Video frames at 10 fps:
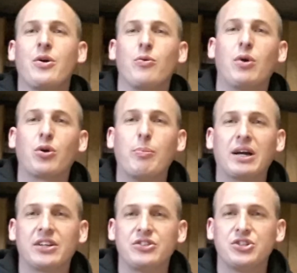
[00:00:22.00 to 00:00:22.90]
Welcome back,
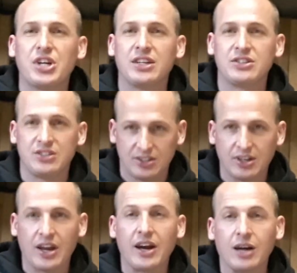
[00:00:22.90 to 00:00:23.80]
ladies and gents.
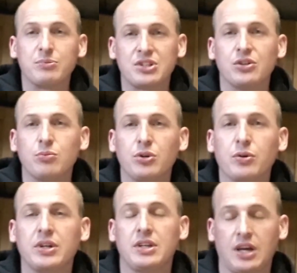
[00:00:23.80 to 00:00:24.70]
Yeah, I'm still
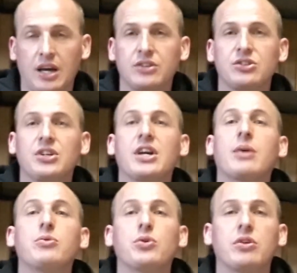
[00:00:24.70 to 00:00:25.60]
brewing, and today I'm
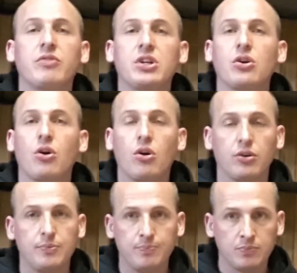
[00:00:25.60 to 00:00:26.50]
doing a video
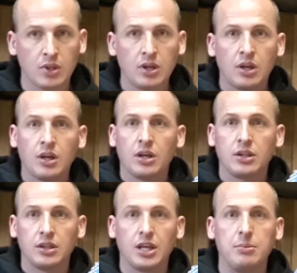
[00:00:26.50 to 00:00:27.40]
on
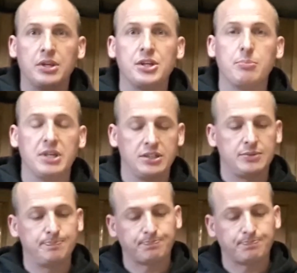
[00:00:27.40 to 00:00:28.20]
labelling your beers.